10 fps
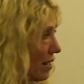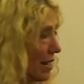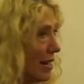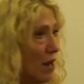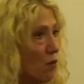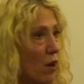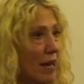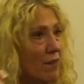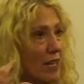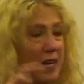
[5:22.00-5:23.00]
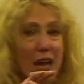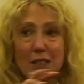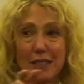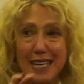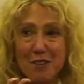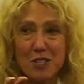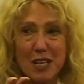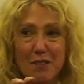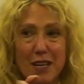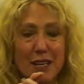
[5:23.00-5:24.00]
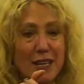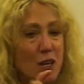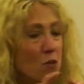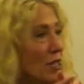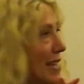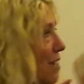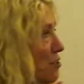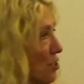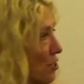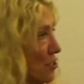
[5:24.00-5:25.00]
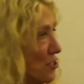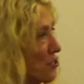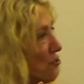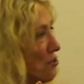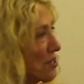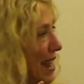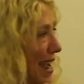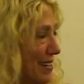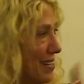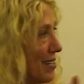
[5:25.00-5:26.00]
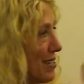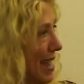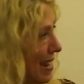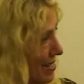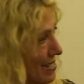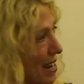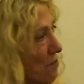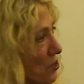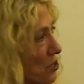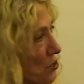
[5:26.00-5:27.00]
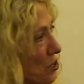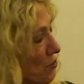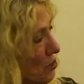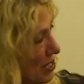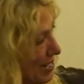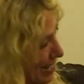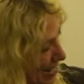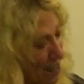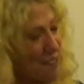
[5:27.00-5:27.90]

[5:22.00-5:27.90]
on, and one of the young leaders of it was actually a student at Stanford University.